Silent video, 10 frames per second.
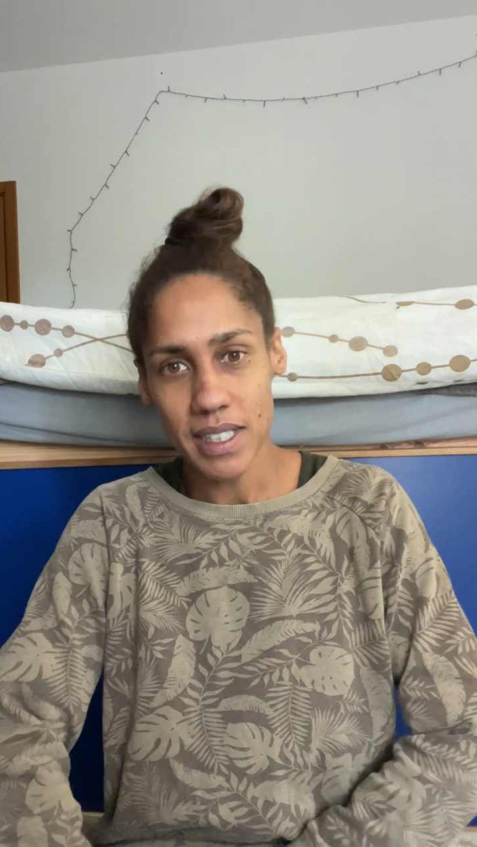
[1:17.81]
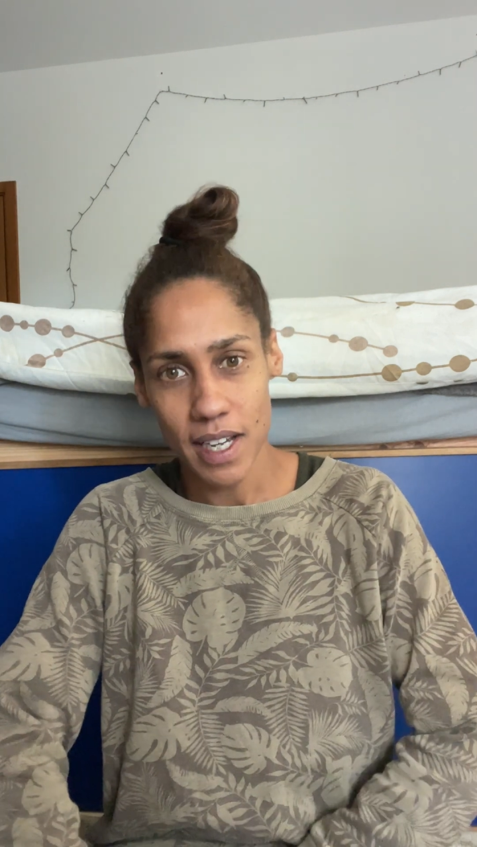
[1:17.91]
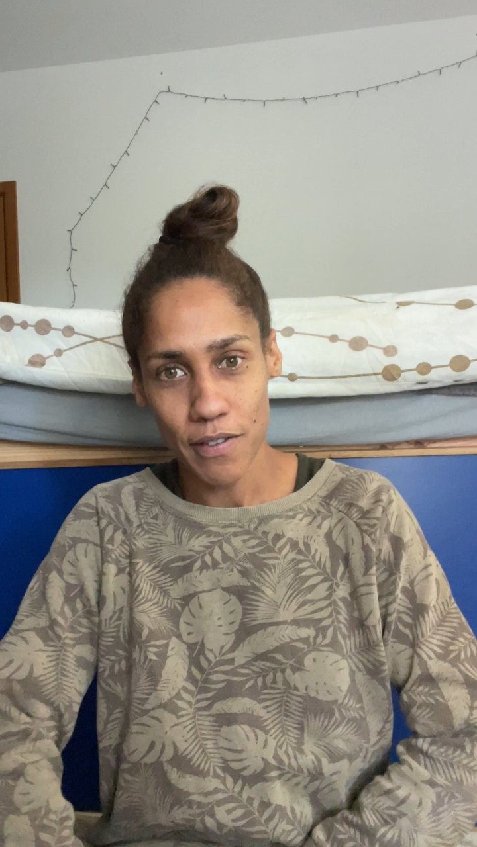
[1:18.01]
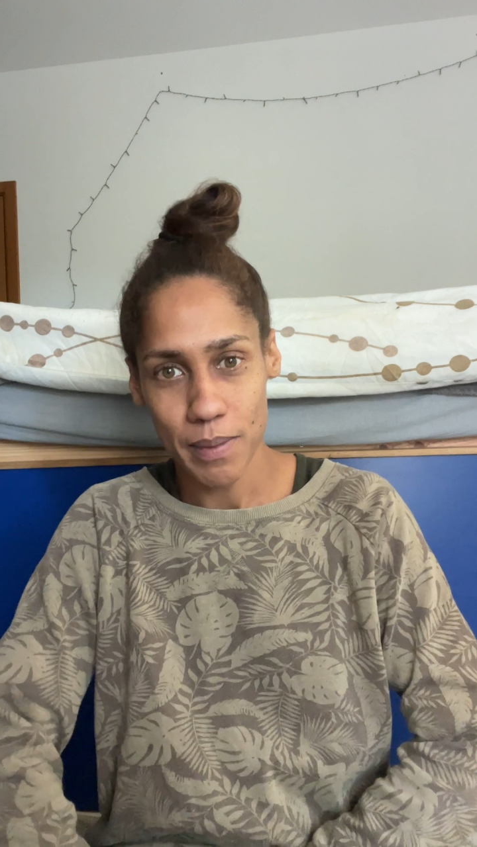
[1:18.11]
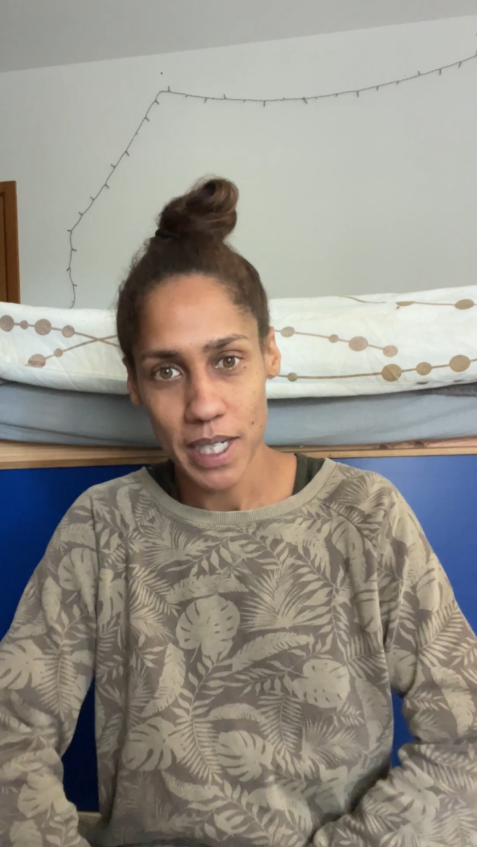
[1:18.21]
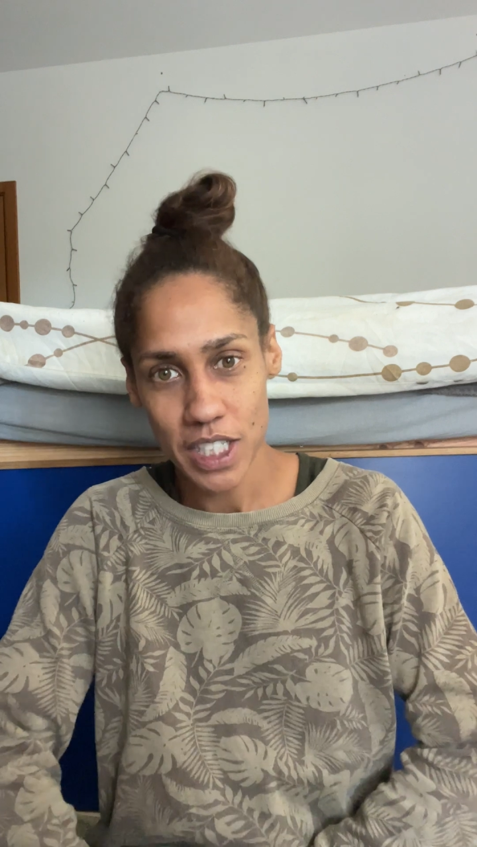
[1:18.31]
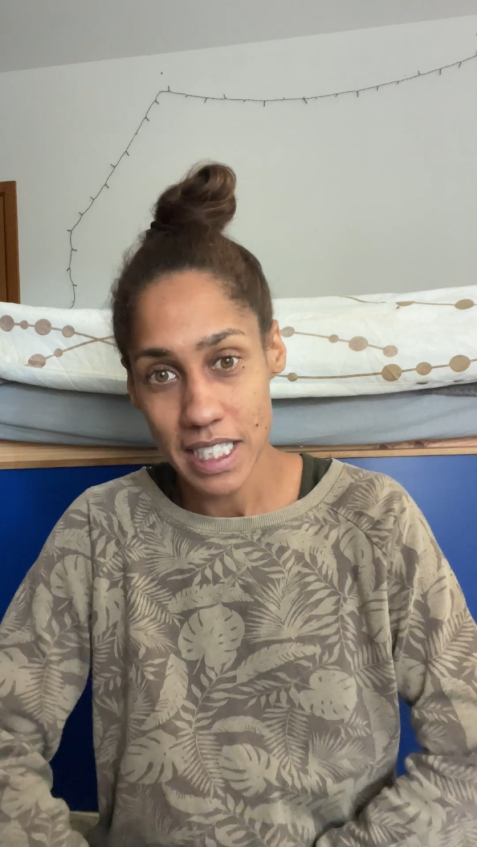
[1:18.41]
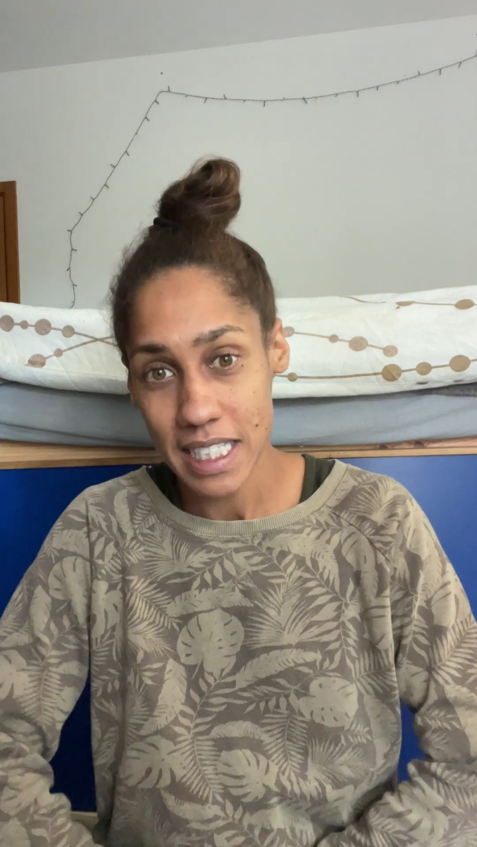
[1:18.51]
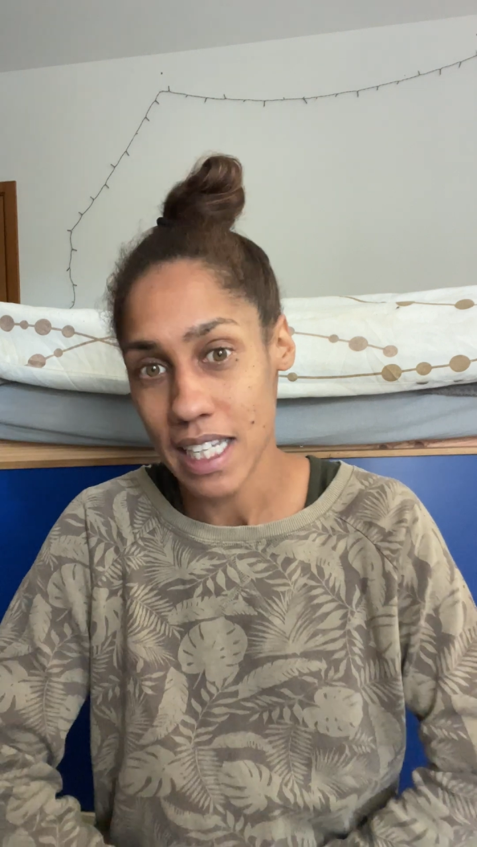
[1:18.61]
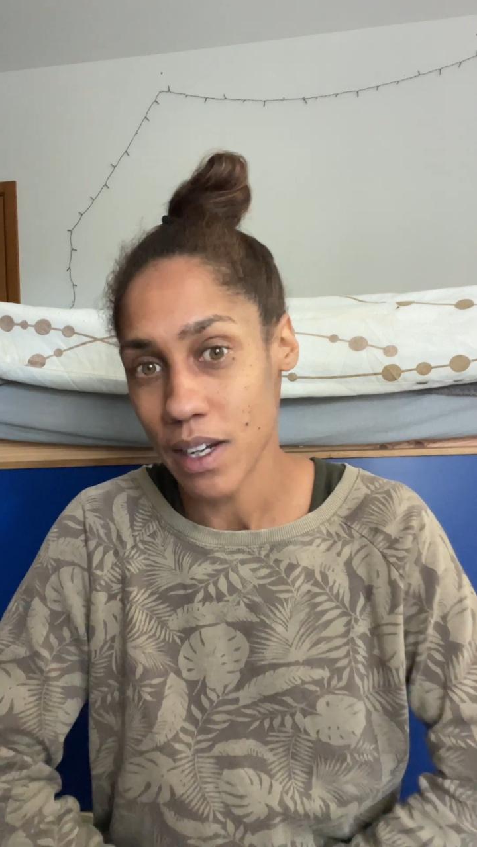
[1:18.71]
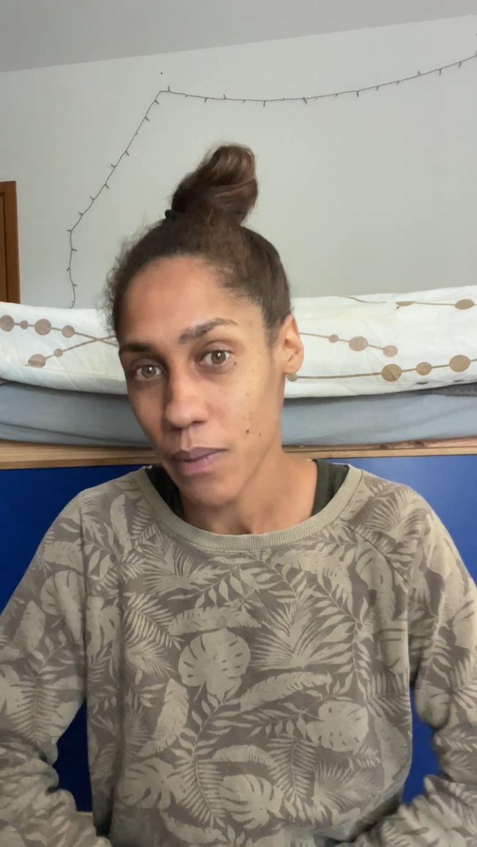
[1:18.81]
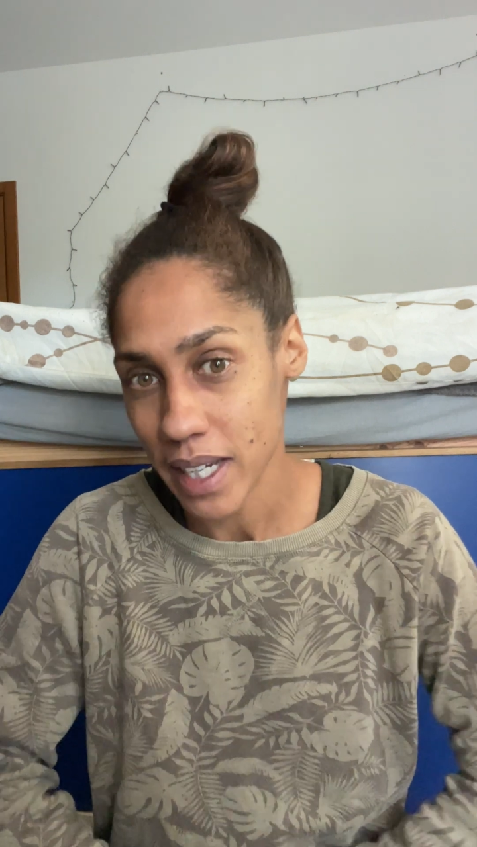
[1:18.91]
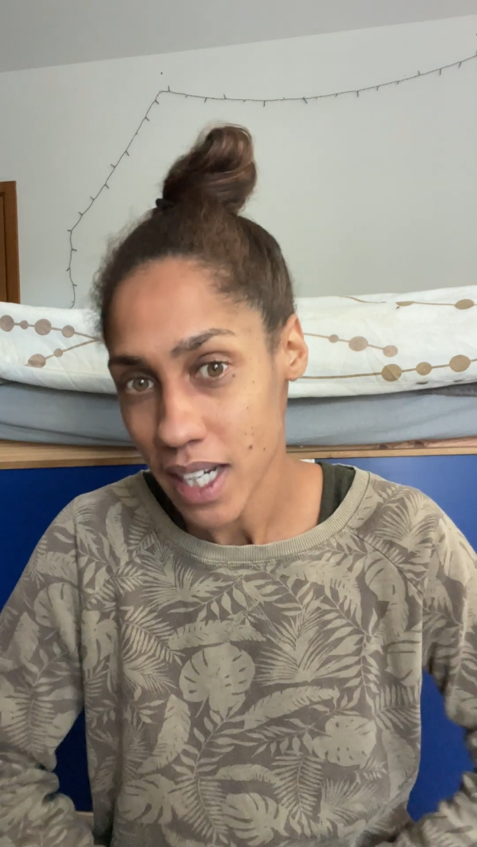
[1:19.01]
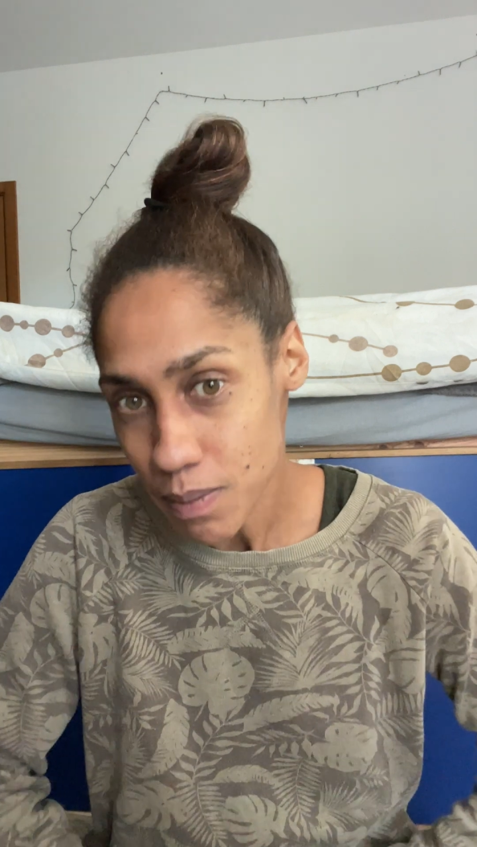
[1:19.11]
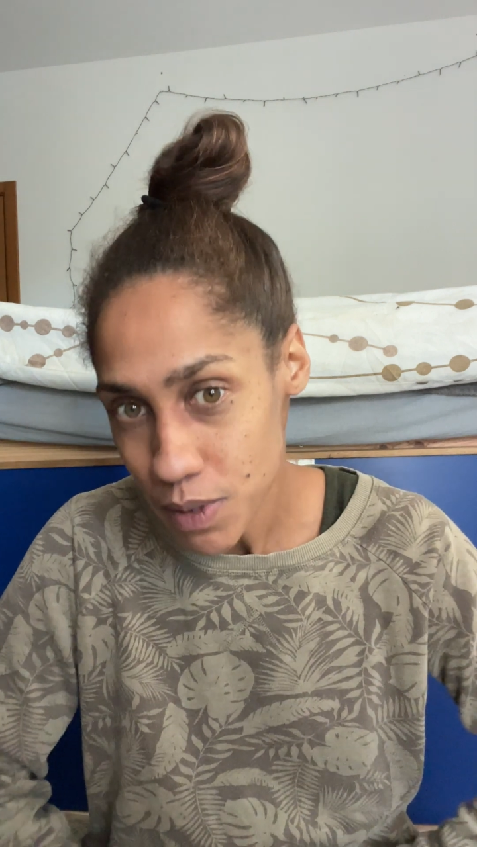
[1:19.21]
affirmations that I
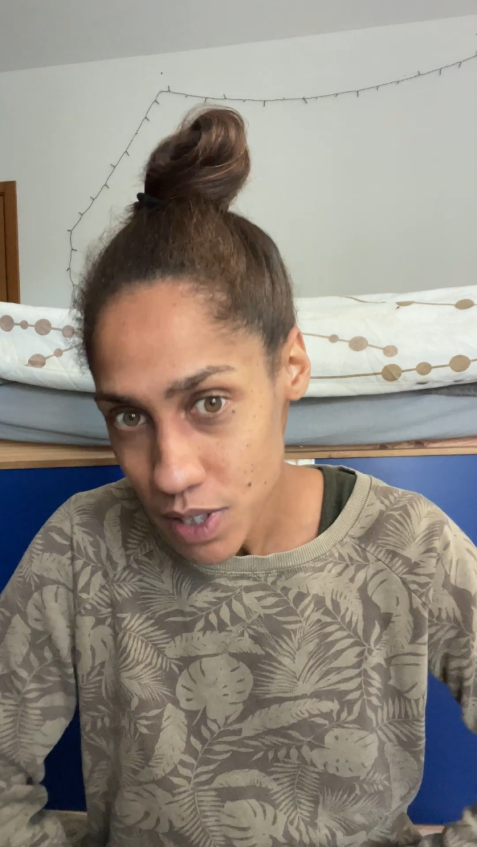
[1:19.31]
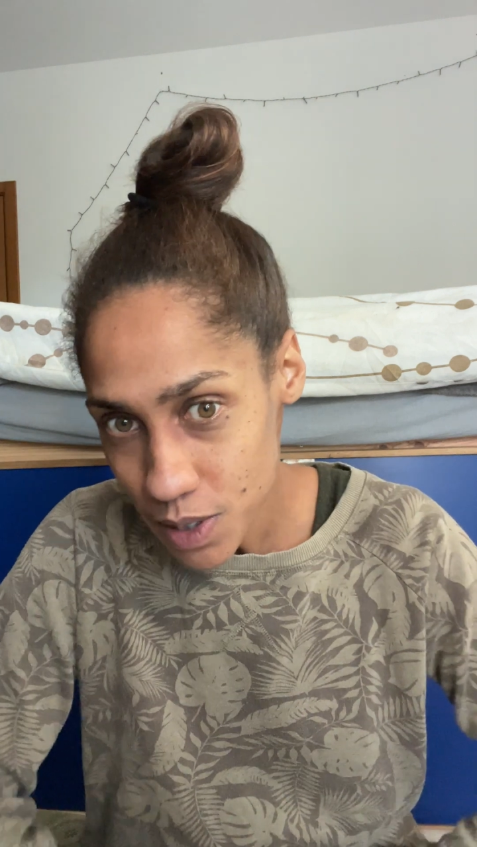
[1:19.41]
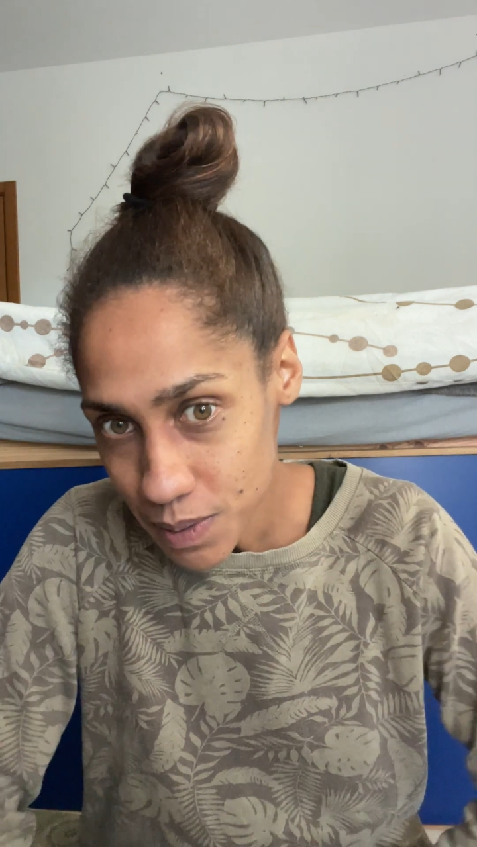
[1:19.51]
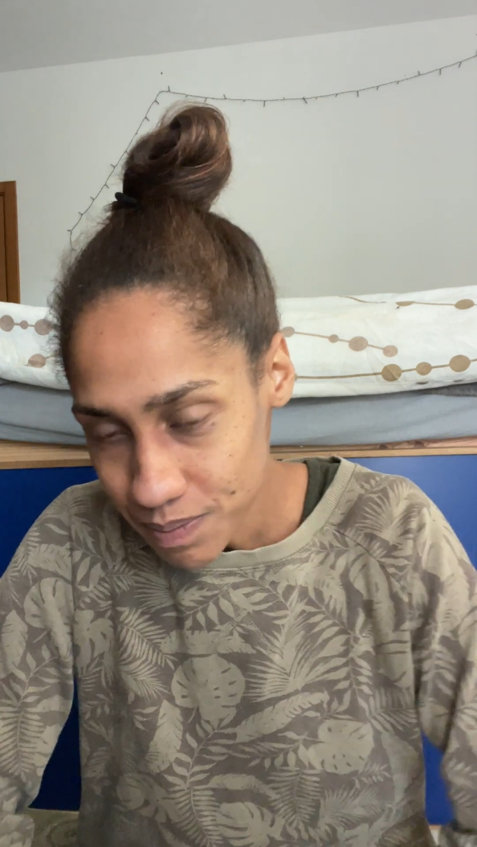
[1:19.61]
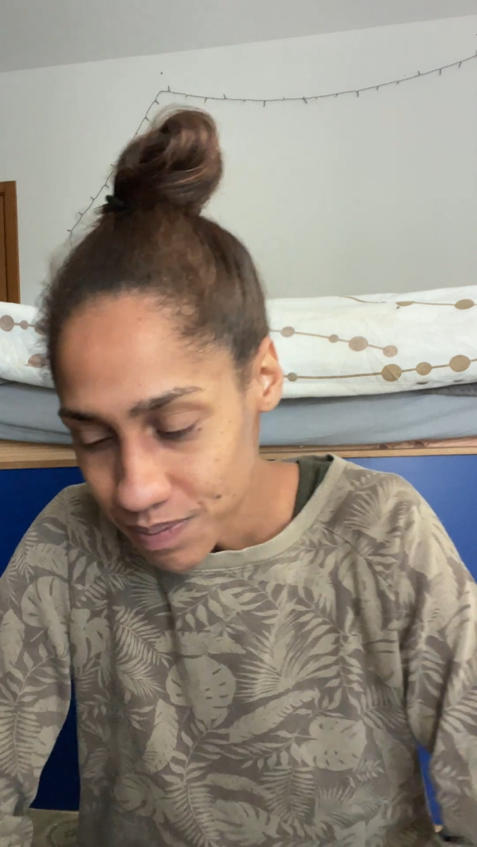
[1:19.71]
wake up to.